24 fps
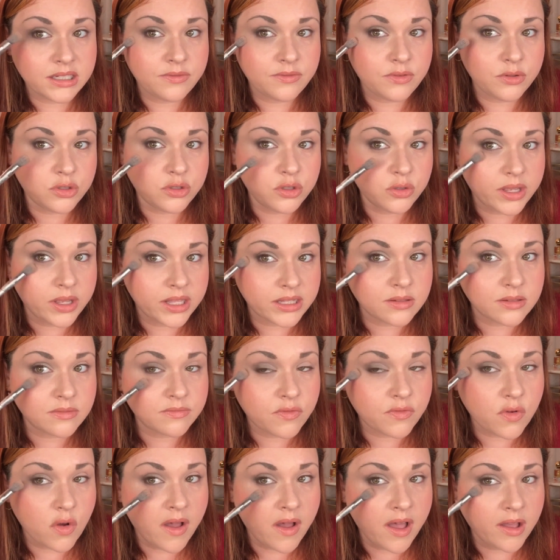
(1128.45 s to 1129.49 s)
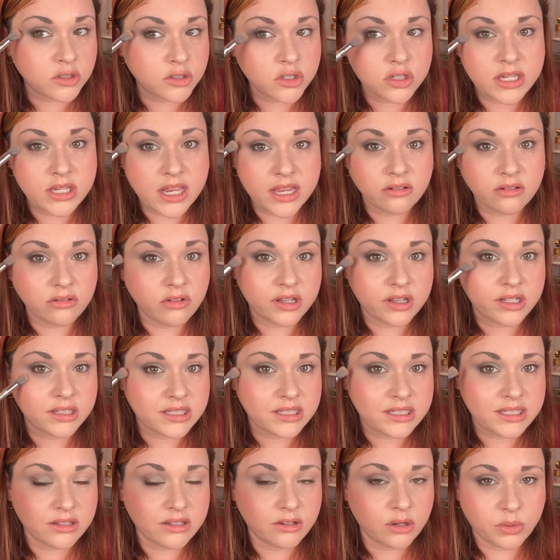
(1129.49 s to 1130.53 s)
If you do get some fallout, just take a little
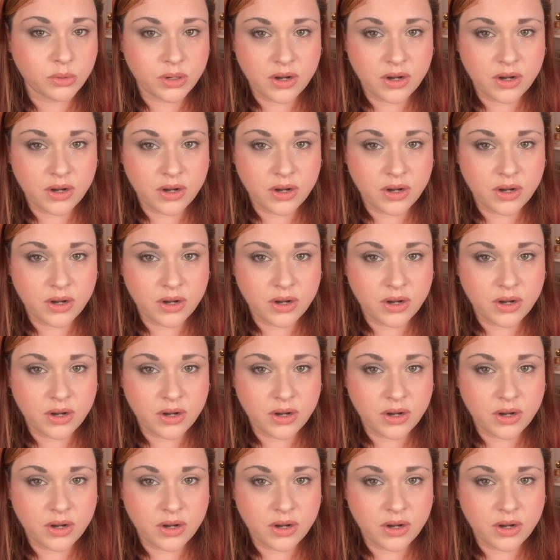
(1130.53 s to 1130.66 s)
concealer,